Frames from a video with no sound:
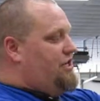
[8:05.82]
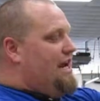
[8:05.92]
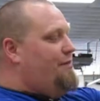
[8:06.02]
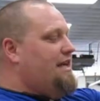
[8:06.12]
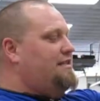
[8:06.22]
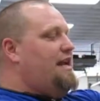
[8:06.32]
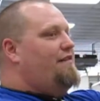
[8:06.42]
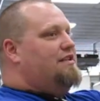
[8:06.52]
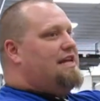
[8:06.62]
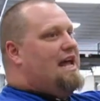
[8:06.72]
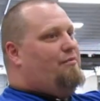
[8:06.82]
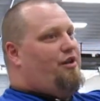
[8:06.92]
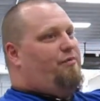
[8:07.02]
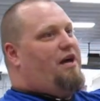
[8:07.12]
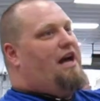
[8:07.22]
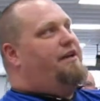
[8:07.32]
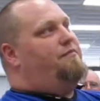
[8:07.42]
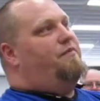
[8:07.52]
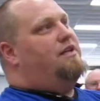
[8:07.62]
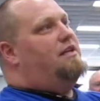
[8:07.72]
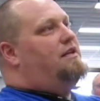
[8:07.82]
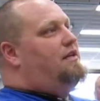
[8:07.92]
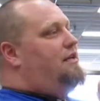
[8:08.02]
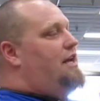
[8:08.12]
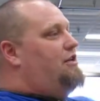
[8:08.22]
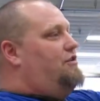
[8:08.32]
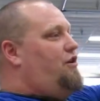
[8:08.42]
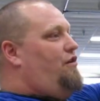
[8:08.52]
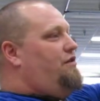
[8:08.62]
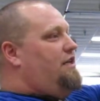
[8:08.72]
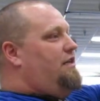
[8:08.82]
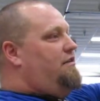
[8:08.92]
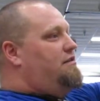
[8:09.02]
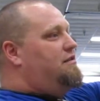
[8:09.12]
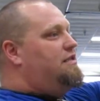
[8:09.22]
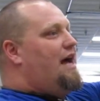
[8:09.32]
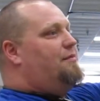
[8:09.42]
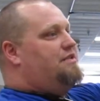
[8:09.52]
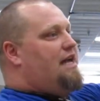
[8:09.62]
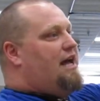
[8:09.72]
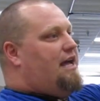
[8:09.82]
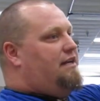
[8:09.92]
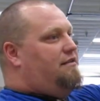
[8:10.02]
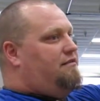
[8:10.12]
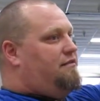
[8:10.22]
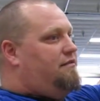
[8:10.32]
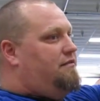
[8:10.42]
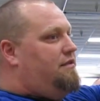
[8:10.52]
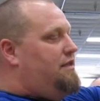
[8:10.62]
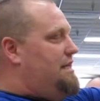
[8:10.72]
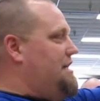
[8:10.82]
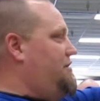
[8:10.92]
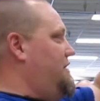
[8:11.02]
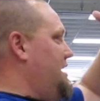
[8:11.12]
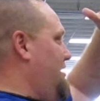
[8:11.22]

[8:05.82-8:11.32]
jam has to have a tab on the bottom, and you turn the top side into the